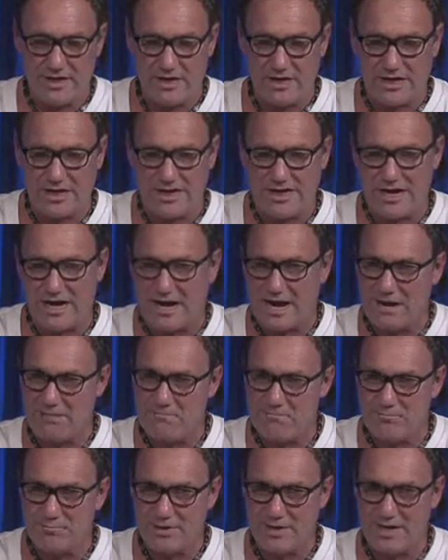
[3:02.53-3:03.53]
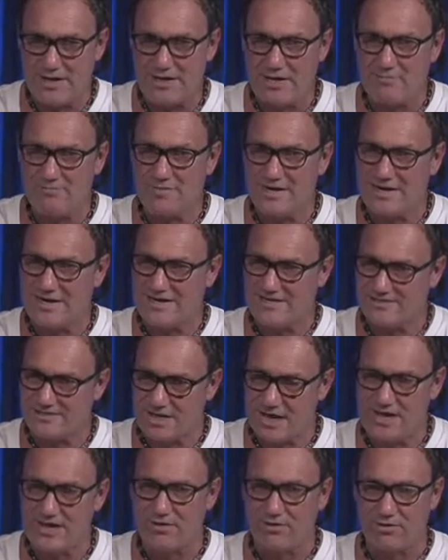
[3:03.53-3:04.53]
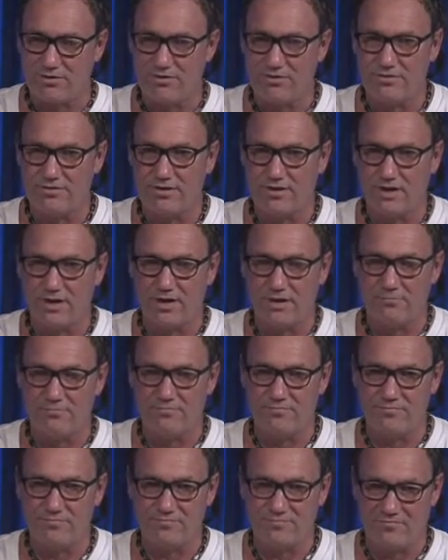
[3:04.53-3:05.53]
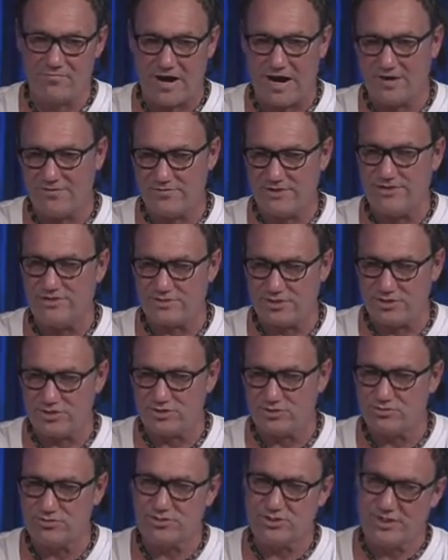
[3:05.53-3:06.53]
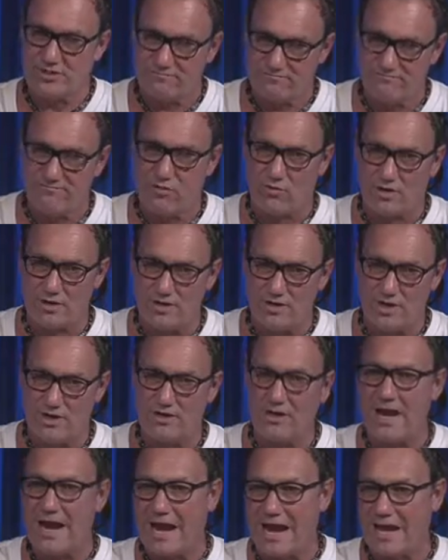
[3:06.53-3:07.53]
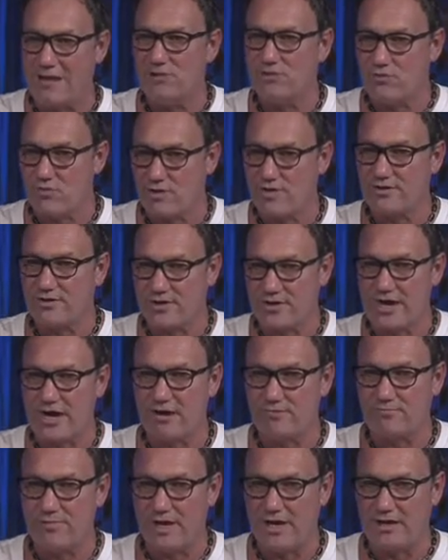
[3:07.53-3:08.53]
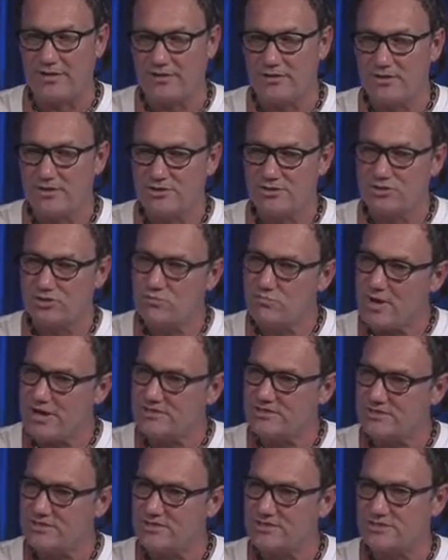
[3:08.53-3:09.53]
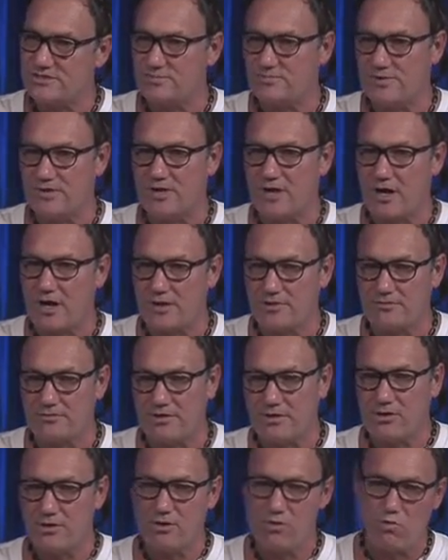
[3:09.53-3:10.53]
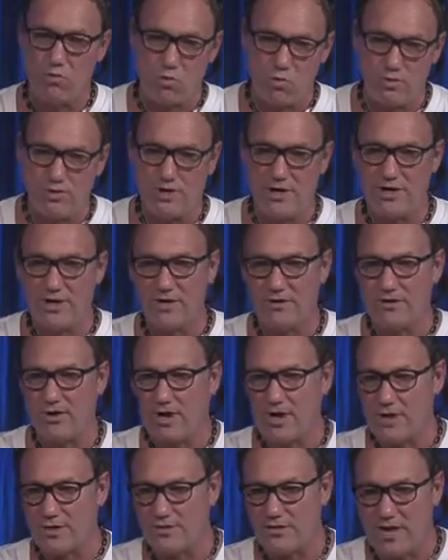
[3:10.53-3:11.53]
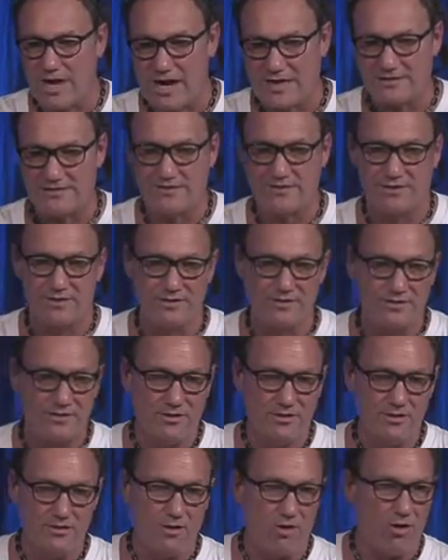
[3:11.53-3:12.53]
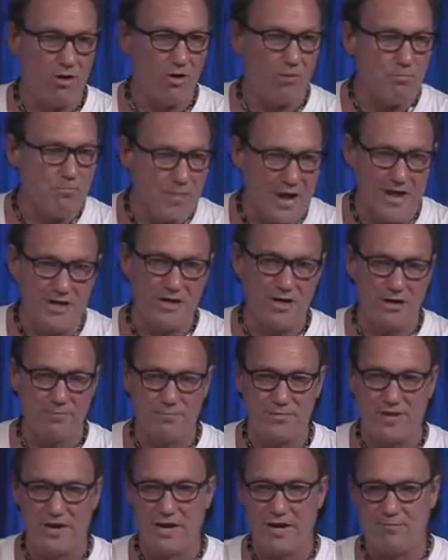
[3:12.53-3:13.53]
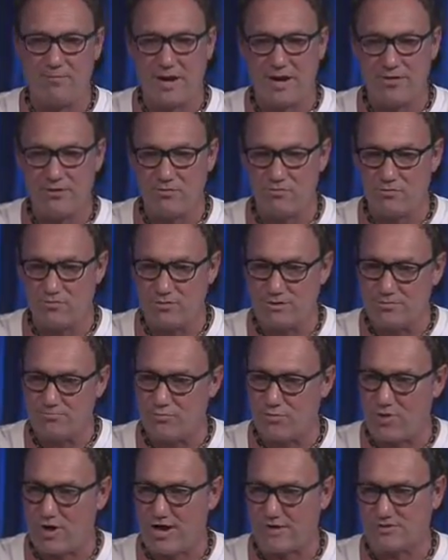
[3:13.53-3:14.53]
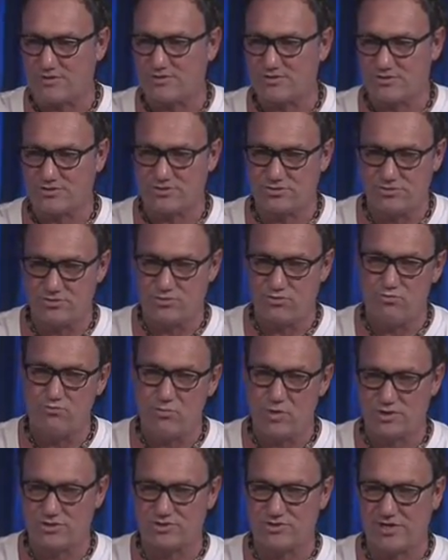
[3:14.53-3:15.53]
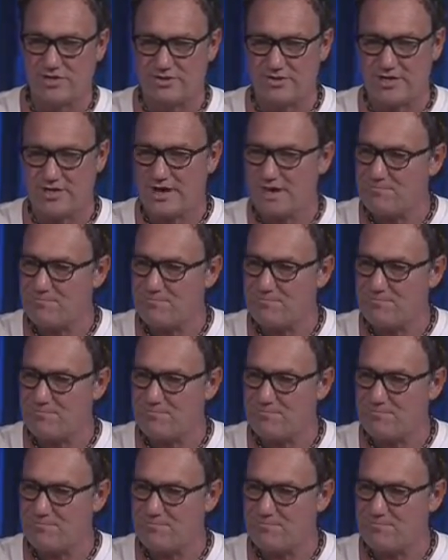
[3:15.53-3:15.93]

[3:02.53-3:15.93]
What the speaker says: I plan on being a tiger on these issues if voted in and during the campaign. So you might see something uncoordinated, unlocked in, made up. I don't really practice too much like that.